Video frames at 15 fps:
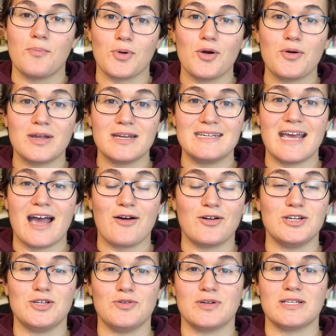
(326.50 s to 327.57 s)
broken down
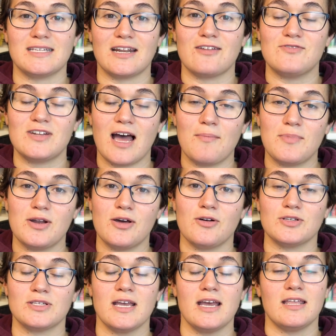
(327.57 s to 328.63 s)
into a set of
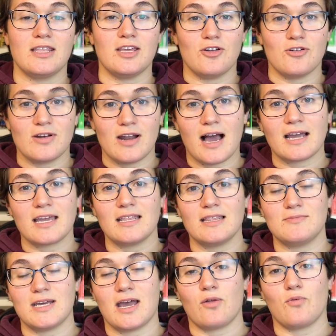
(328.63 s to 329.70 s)
dominoes that you're knocking
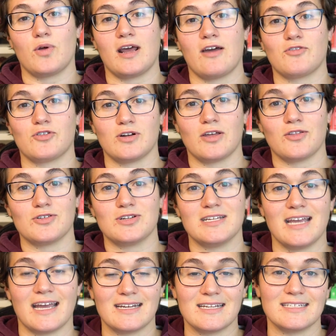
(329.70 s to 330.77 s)
them down one after another to
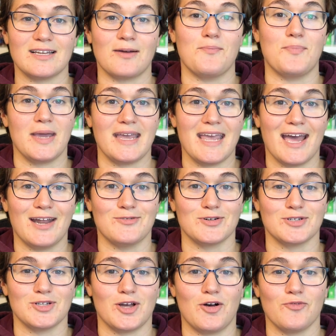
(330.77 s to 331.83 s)
get to some big end
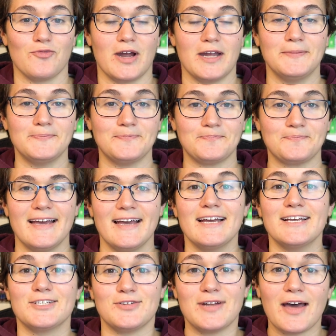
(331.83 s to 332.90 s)
result, right?
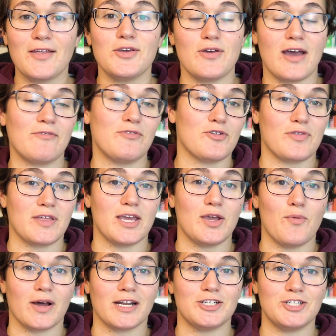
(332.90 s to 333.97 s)
So now that you have your thing
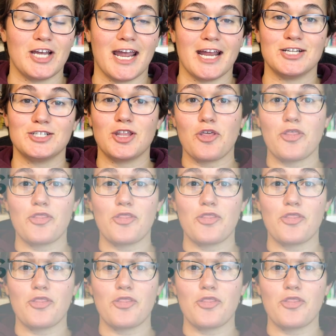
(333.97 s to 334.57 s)
you want to change, the